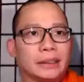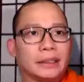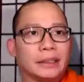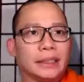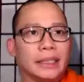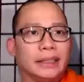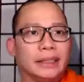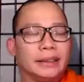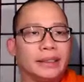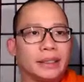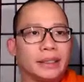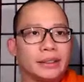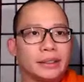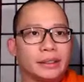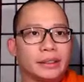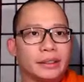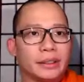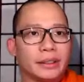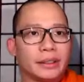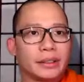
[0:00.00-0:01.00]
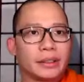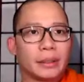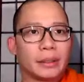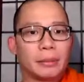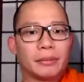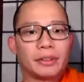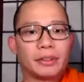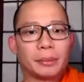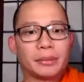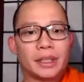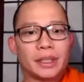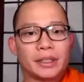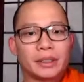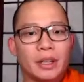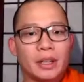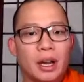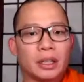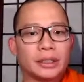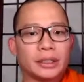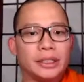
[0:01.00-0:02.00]
it doesn't. Some of them does
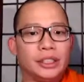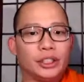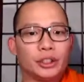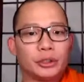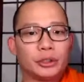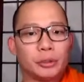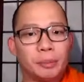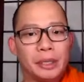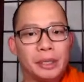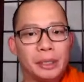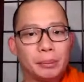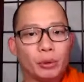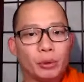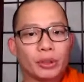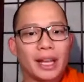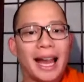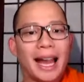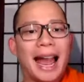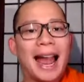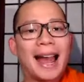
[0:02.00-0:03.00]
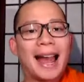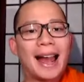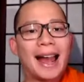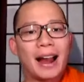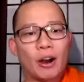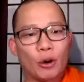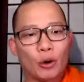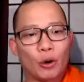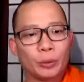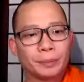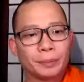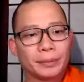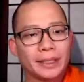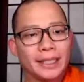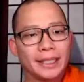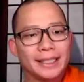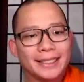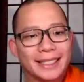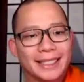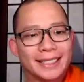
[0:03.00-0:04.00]
not teach the people the how. It
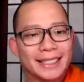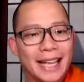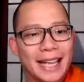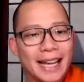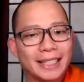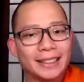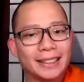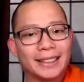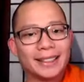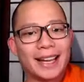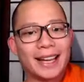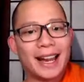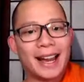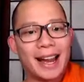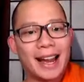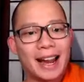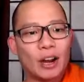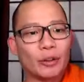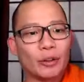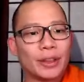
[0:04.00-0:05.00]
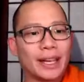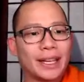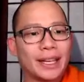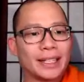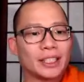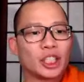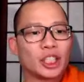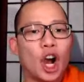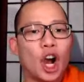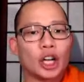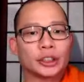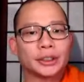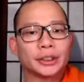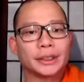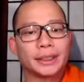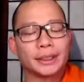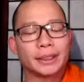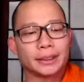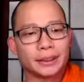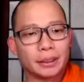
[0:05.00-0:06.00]
is exactly the how that is
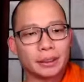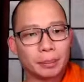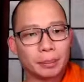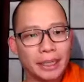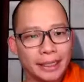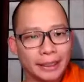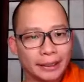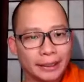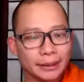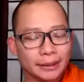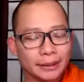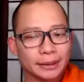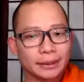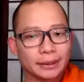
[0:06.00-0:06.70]
costing us the planet.